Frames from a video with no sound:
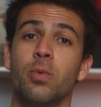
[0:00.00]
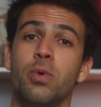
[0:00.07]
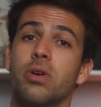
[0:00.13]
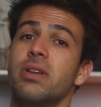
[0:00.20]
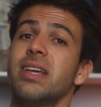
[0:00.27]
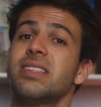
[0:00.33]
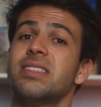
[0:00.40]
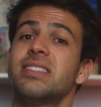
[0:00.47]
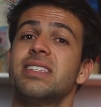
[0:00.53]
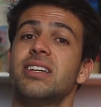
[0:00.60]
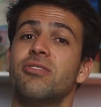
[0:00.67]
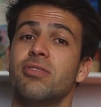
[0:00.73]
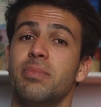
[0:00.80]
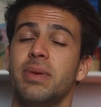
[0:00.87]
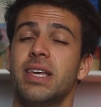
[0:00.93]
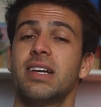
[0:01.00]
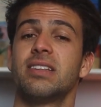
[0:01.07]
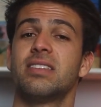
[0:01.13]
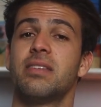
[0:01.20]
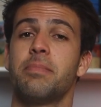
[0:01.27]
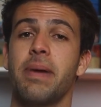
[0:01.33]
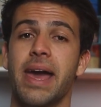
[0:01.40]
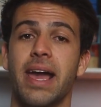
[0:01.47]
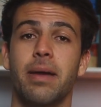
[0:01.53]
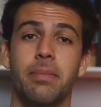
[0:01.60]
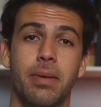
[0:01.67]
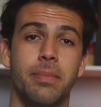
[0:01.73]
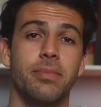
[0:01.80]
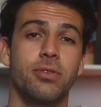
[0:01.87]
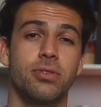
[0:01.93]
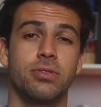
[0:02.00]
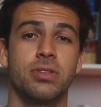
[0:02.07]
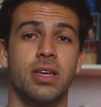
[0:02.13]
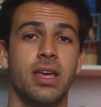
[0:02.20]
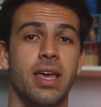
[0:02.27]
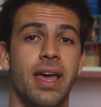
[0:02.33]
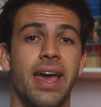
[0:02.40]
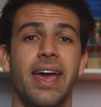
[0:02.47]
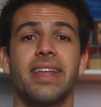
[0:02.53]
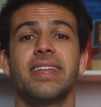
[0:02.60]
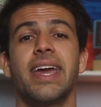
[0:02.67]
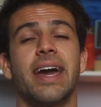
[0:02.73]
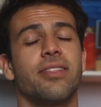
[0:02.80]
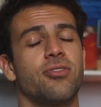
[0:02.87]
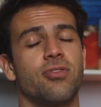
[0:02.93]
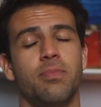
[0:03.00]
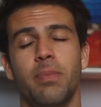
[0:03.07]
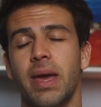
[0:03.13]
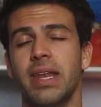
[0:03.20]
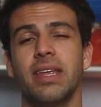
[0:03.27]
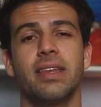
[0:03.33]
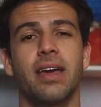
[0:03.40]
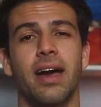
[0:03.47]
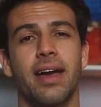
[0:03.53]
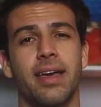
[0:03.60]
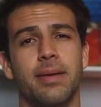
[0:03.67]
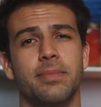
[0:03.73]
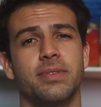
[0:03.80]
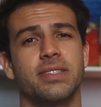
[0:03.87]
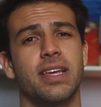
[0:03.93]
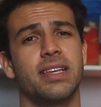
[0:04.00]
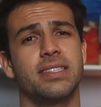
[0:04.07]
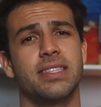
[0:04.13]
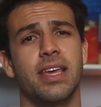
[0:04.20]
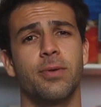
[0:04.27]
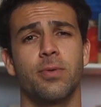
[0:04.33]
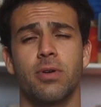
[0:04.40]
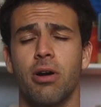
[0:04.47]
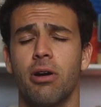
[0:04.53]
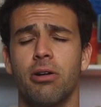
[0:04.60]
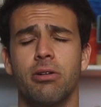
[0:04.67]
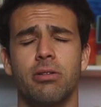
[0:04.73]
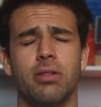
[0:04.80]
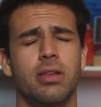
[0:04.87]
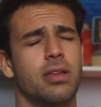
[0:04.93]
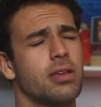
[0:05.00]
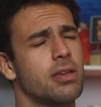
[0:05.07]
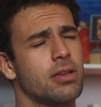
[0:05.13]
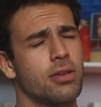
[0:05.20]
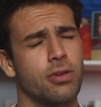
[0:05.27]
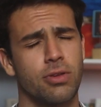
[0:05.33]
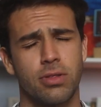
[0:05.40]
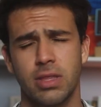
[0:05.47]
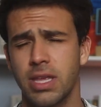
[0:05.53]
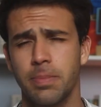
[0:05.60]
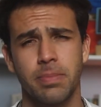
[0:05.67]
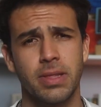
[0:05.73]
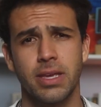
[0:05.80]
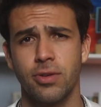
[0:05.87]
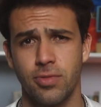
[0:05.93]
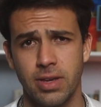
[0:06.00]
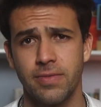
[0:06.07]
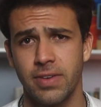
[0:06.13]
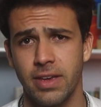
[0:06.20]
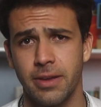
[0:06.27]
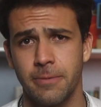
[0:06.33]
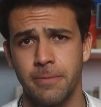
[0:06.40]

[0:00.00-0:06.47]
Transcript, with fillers: were necessary because the PAC members had gathered many times as they were all deeply grieving.